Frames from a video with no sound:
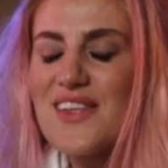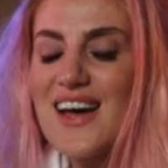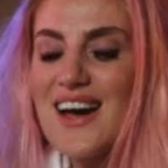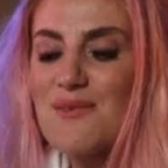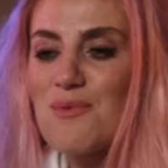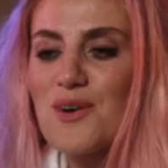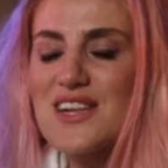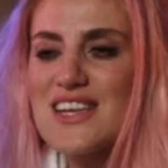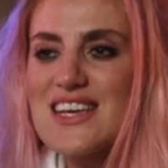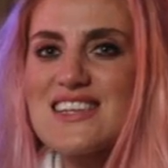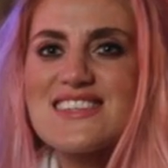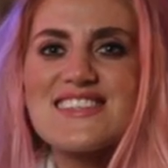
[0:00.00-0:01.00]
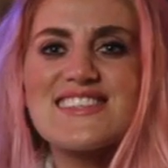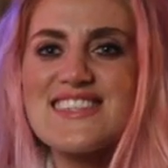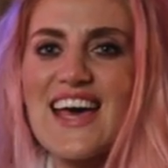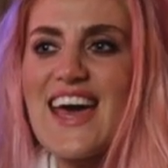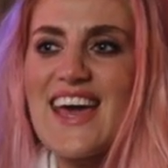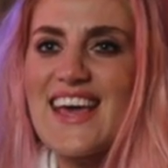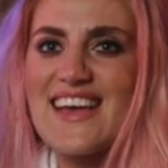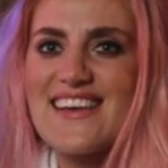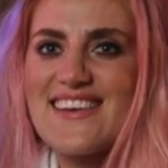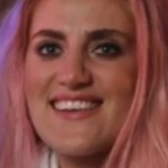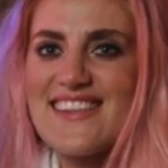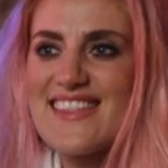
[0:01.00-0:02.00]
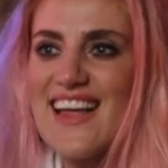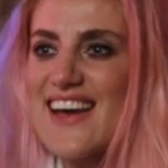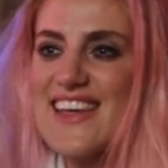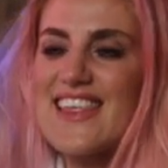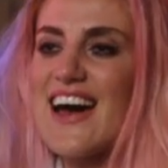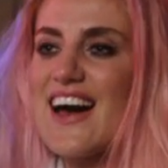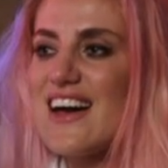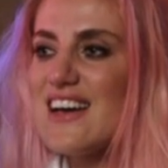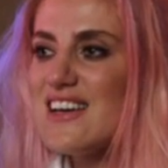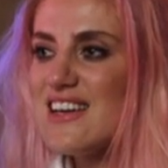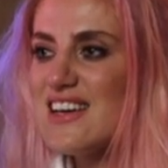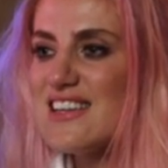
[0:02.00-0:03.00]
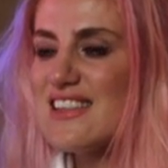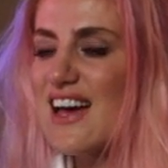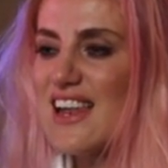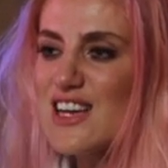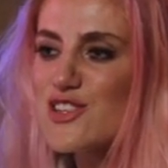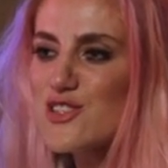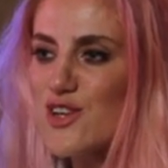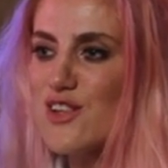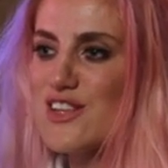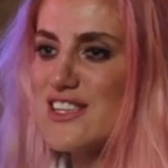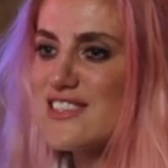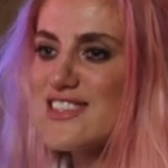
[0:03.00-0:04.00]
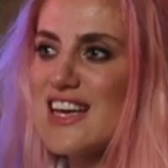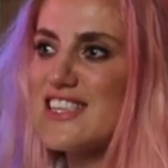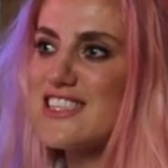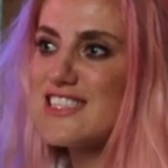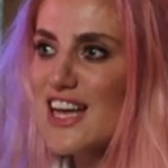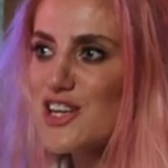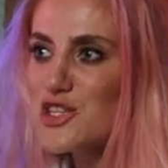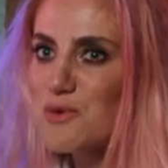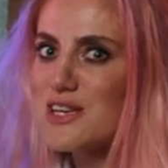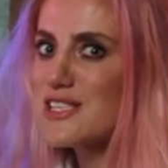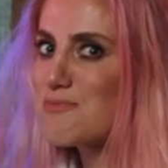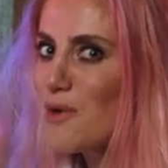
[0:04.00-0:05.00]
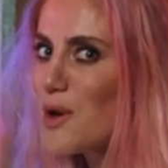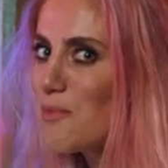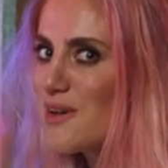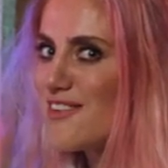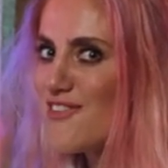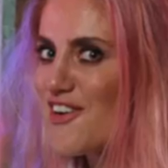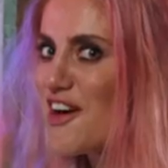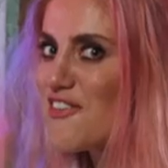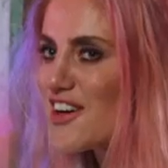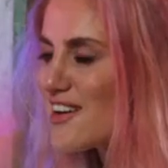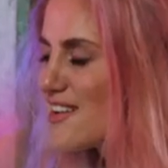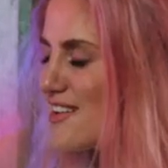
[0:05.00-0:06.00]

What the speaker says: I wanted it to stay like that, in that like solid, like statuesque moment forever.